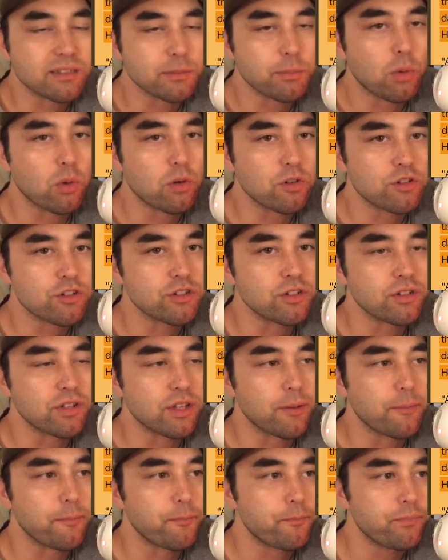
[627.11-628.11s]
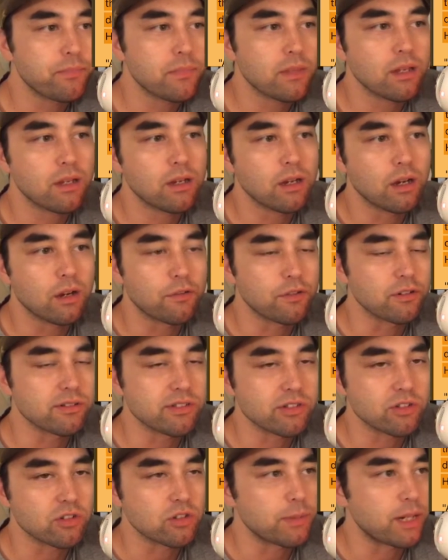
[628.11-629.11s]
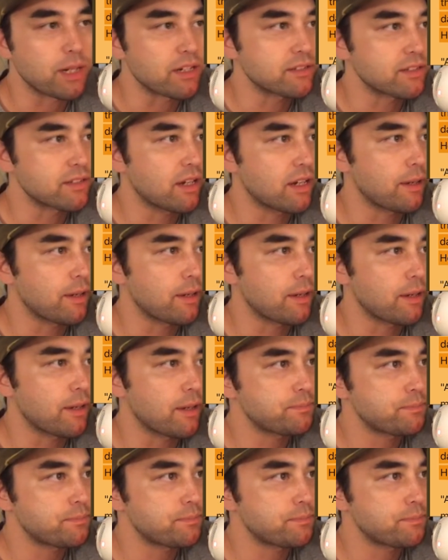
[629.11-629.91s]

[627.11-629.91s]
a portion of them uh, for a certain amount of time.